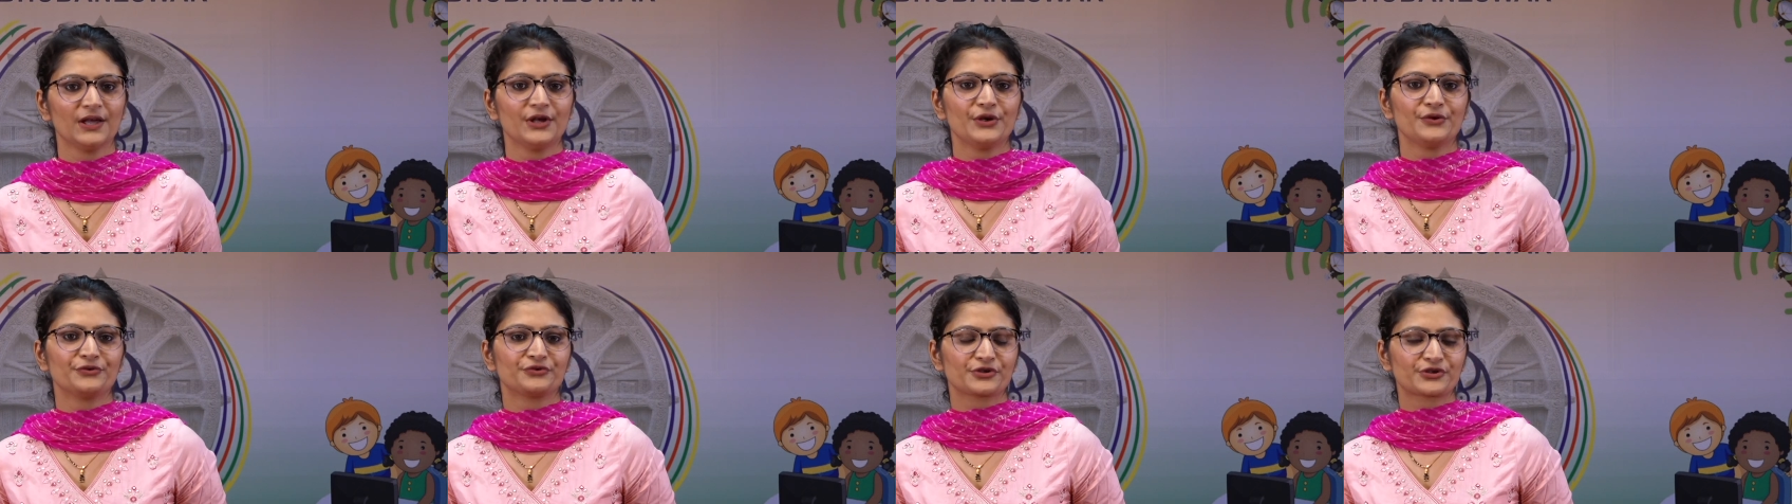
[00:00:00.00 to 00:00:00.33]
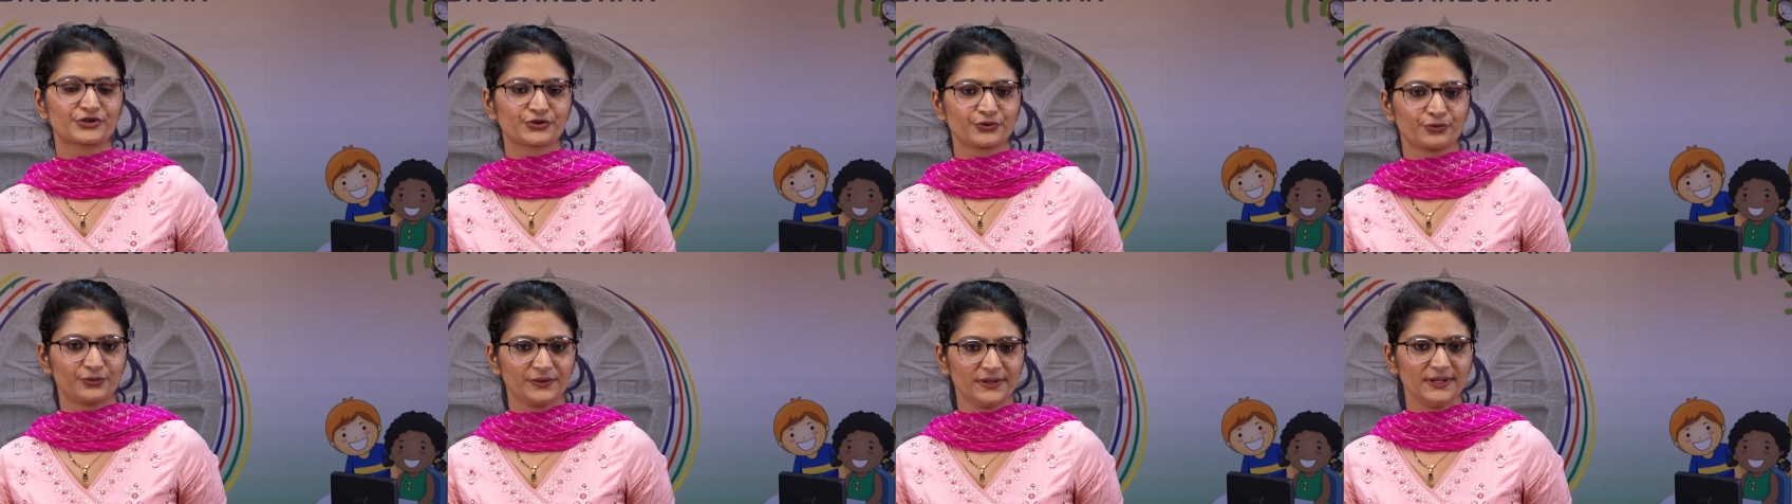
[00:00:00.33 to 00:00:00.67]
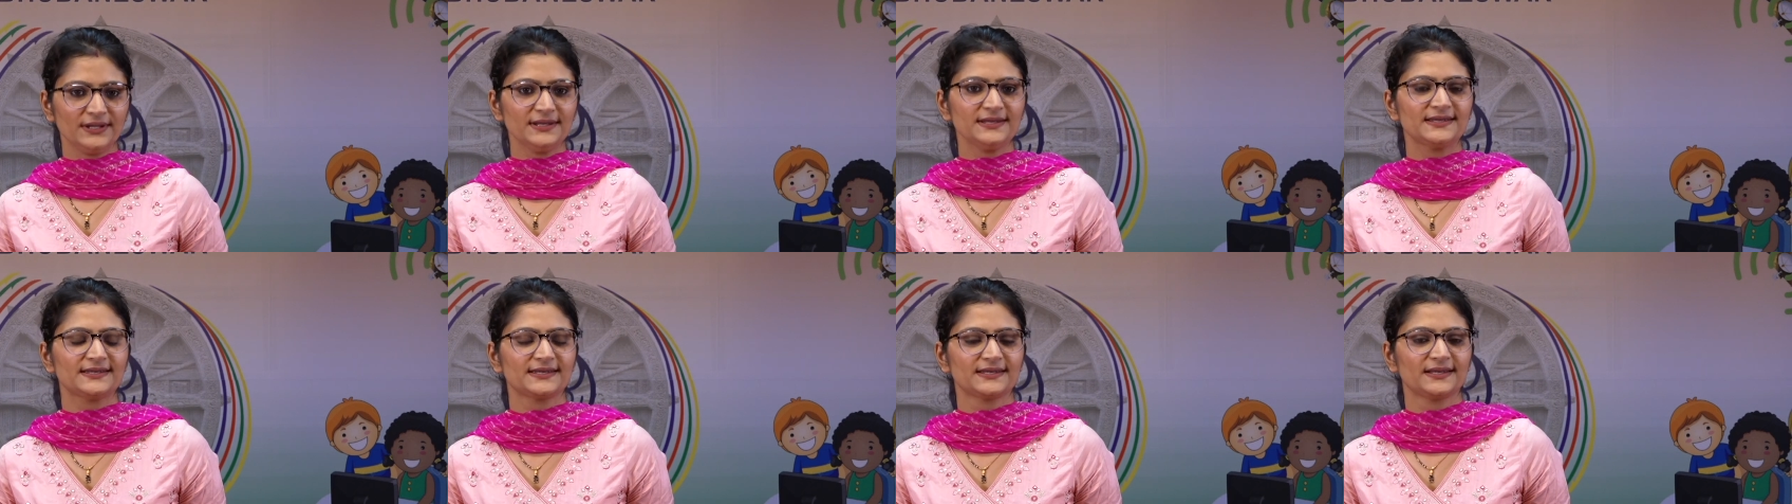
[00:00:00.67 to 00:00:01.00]
So,
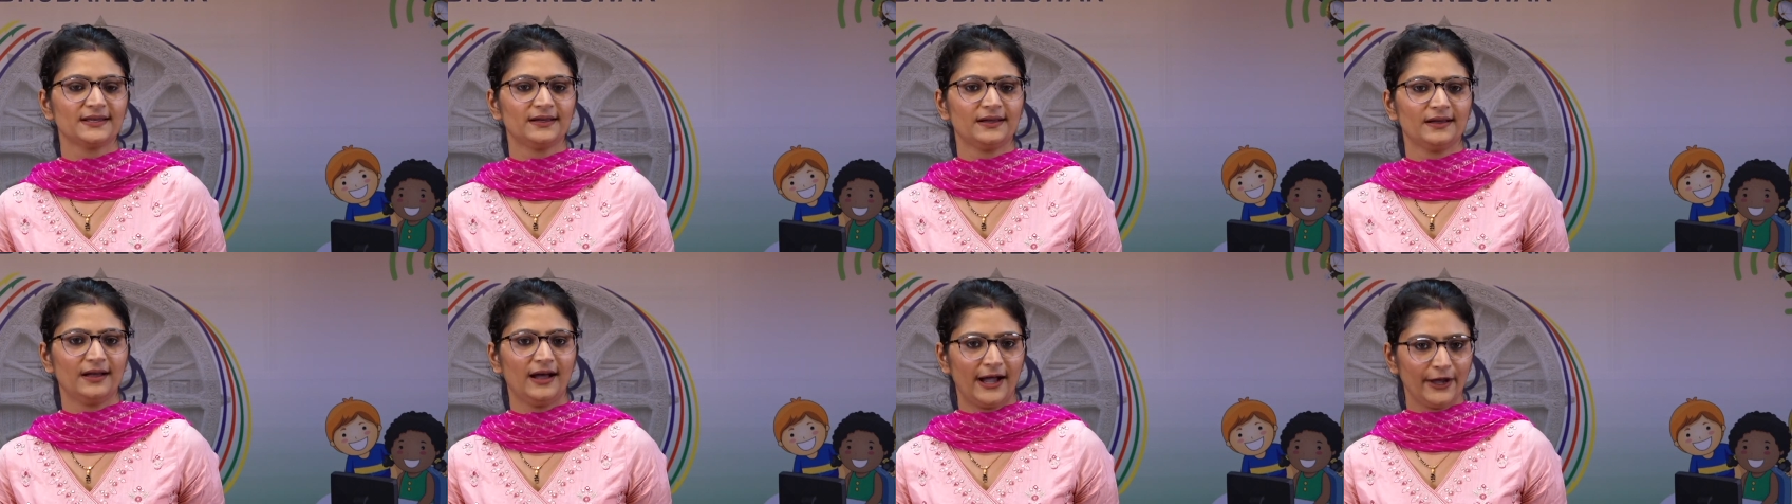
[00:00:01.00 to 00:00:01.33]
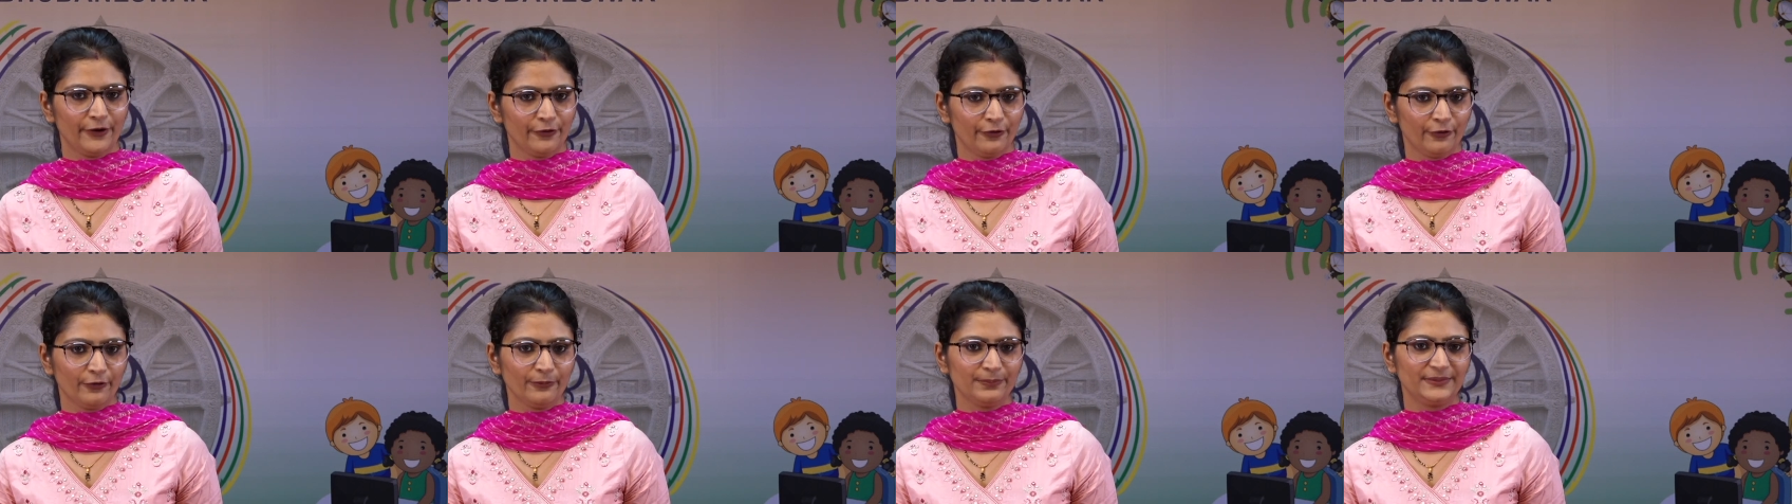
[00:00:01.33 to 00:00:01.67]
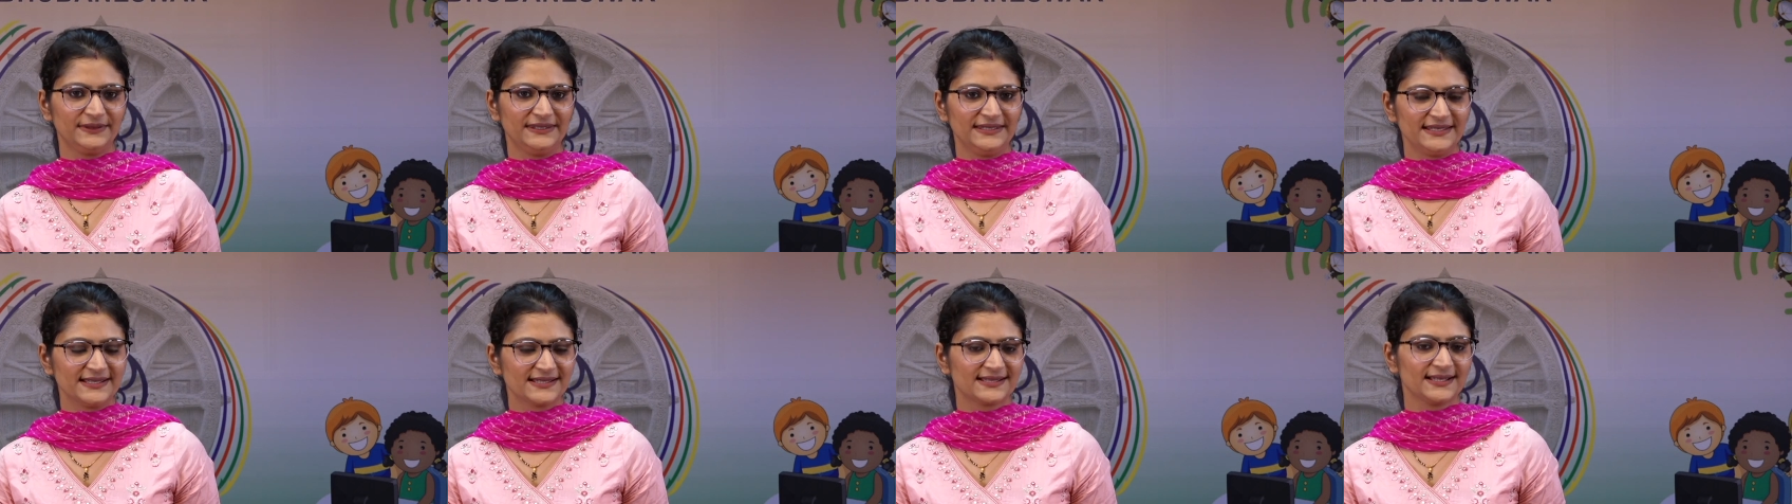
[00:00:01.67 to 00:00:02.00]
students, I hope
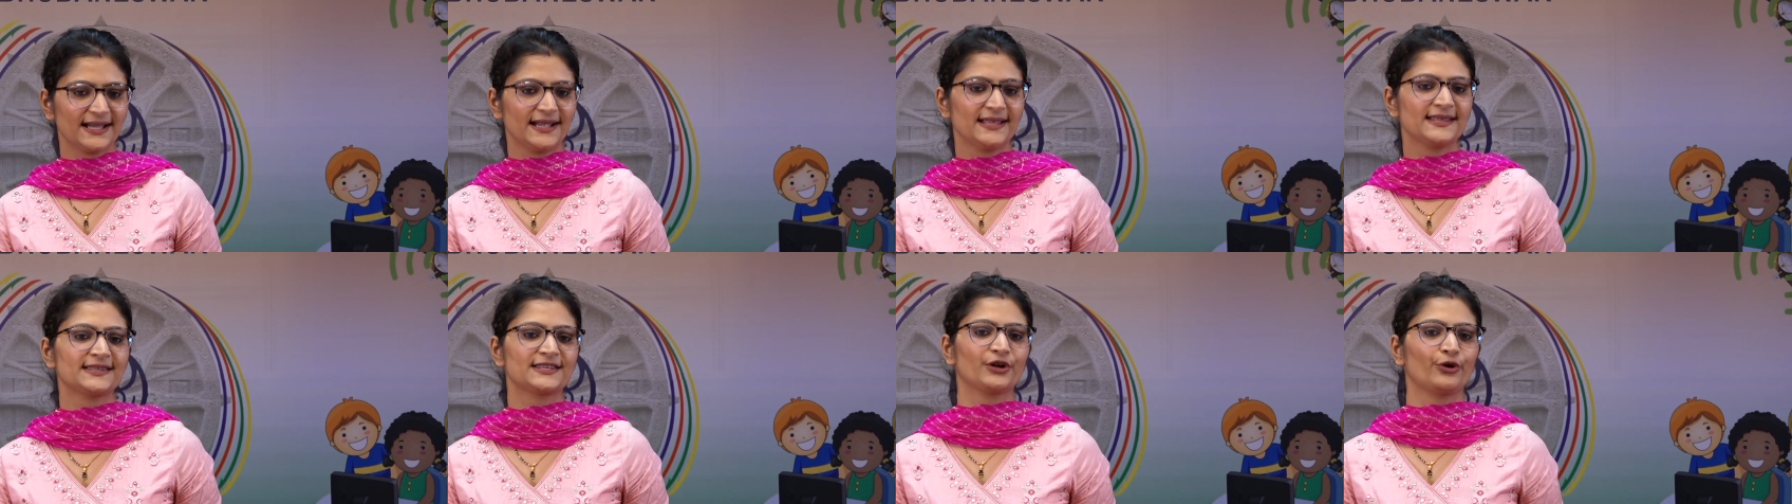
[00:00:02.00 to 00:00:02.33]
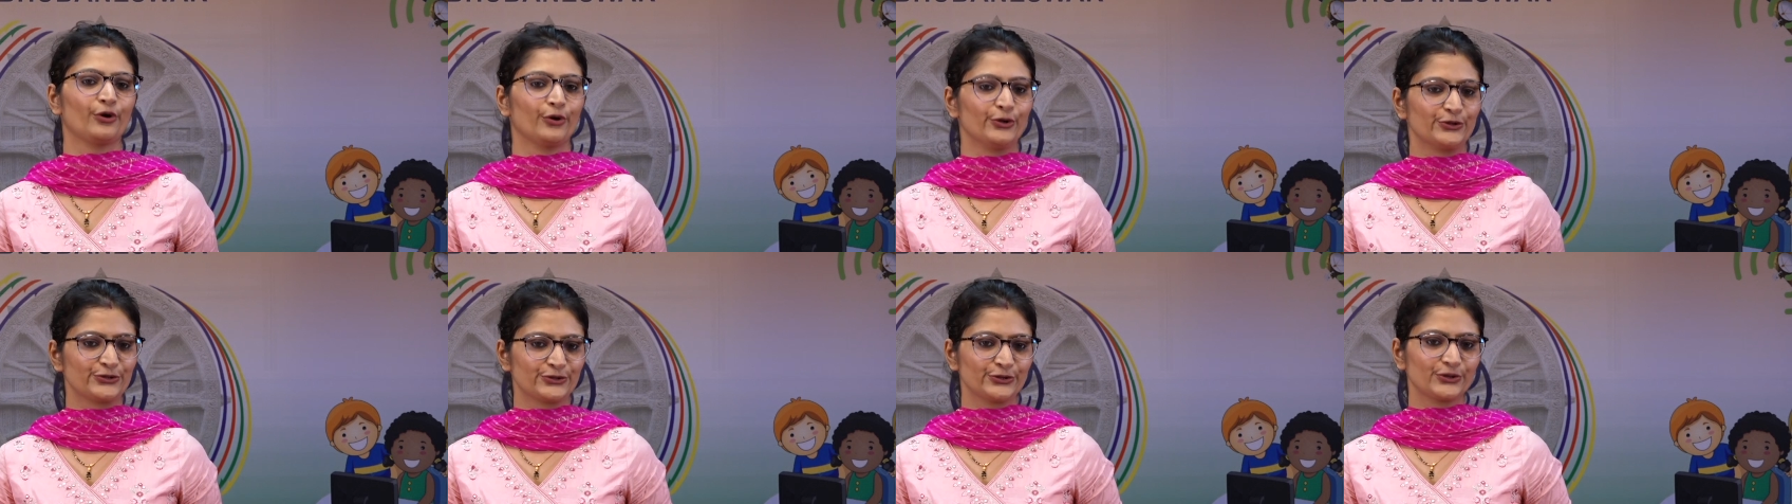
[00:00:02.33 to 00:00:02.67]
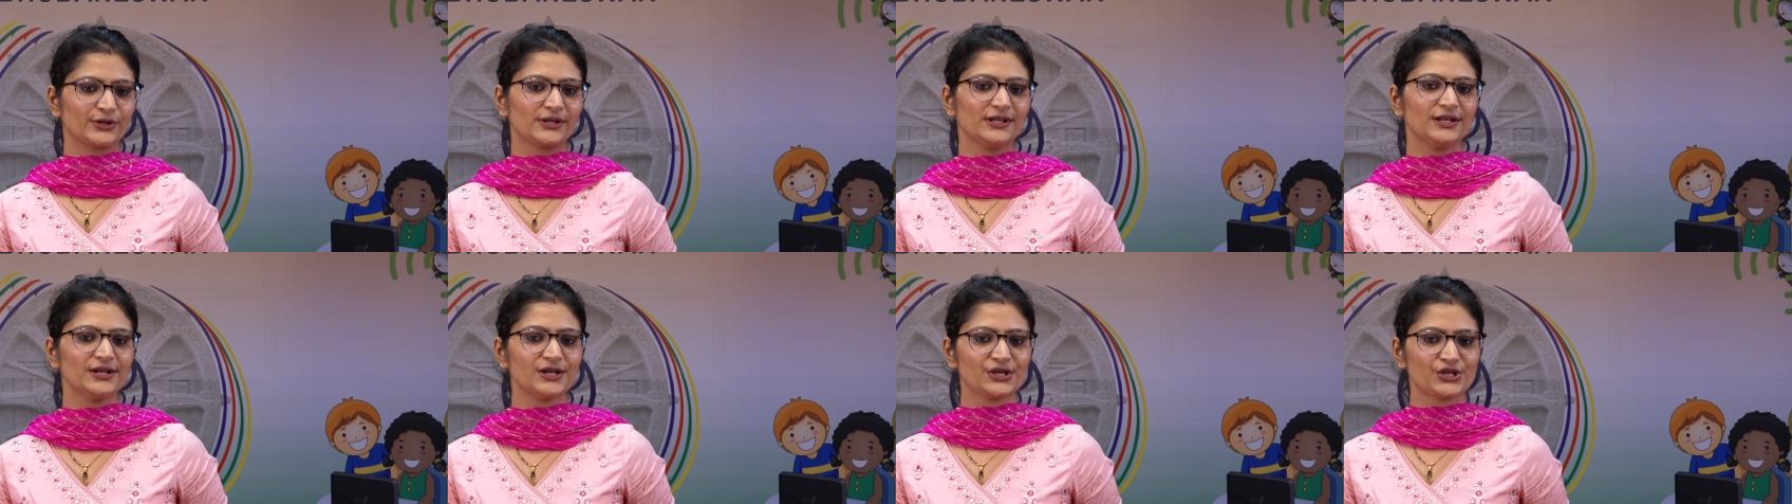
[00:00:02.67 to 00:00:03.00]
these lines are also
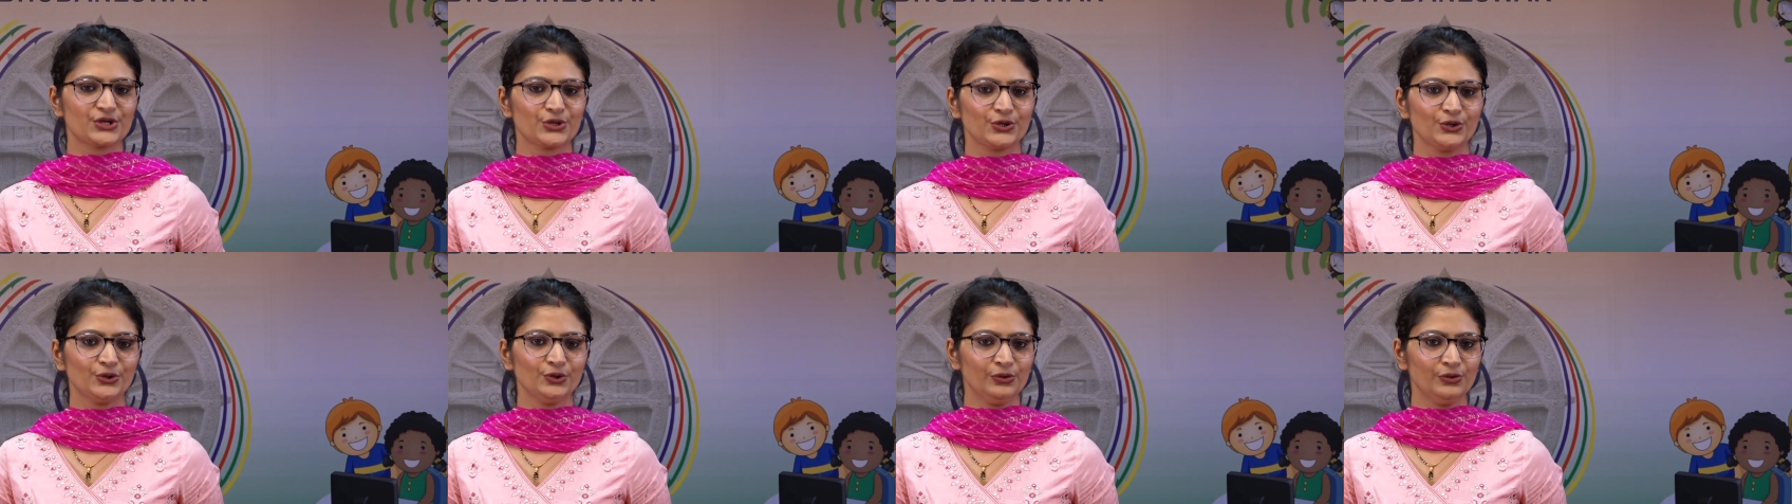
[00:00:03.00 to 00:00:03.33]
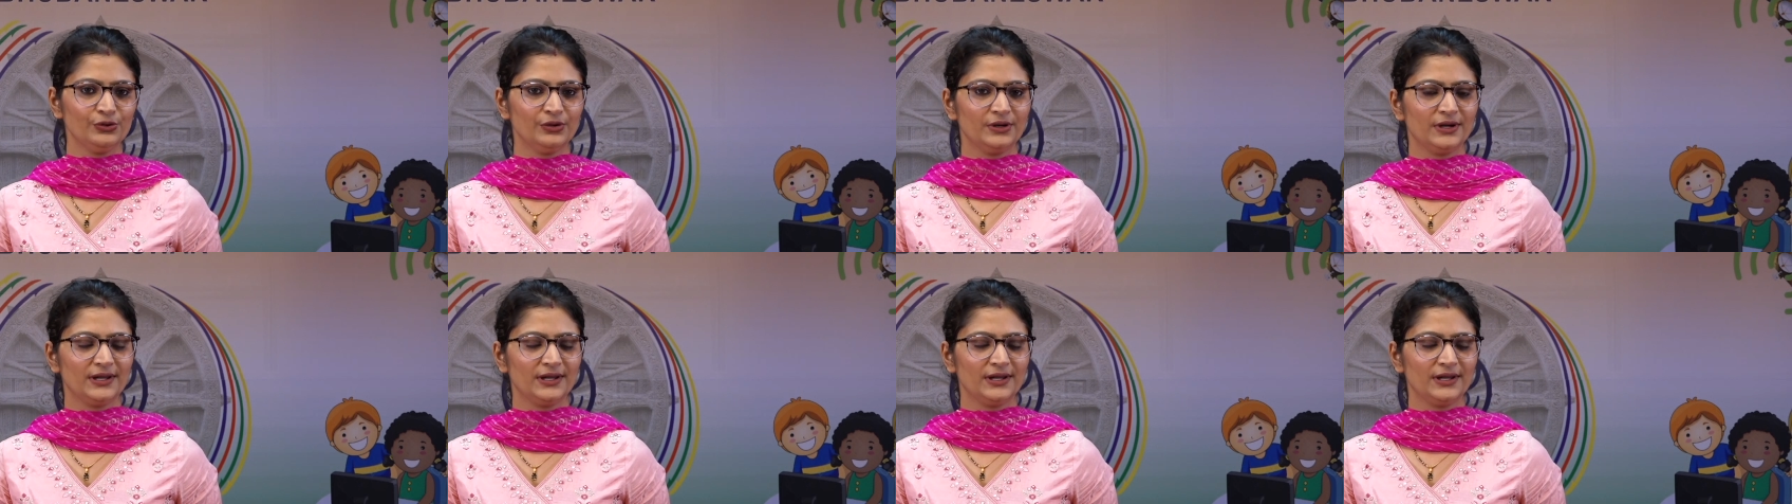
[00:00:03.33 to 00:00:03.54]
clear to you.